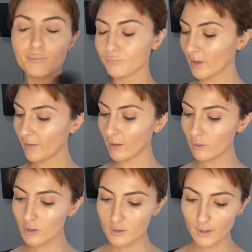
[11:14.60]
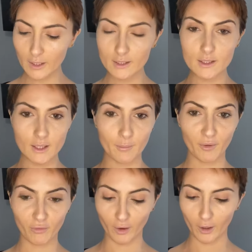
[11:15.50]
And then also I like to take my
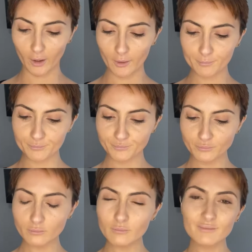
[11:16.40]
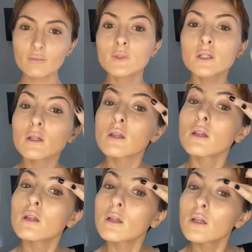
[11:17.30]
finger a
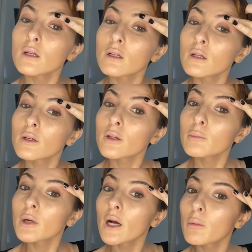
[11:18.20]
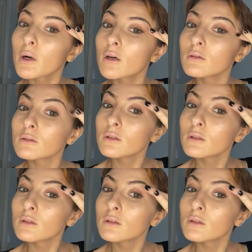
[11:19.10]
little under the brow bone.